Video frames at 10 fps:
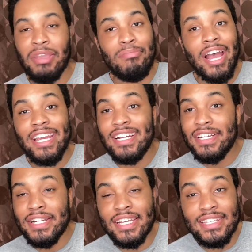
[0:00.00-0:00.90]
My
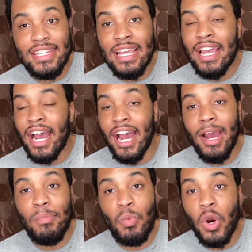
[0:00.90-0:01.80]
goodness,
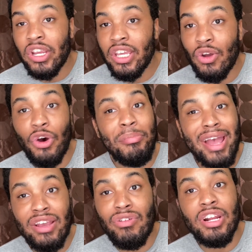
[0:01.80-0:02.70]
I'm working on
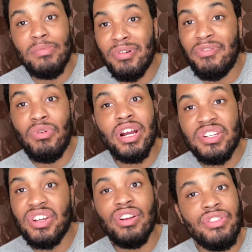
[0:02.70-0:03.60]
my credit before I
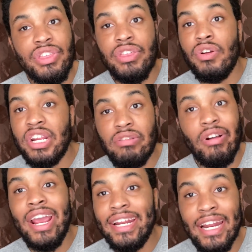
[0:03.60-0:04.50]
turn 30
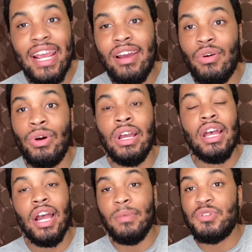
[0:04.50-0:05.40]
right now.
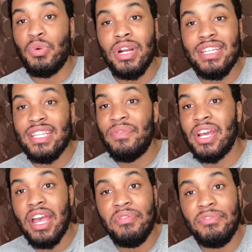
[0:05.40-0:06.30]
I'm 27.
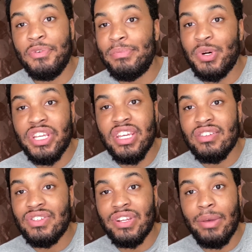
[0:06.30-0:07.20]
I got 4 more years until I'm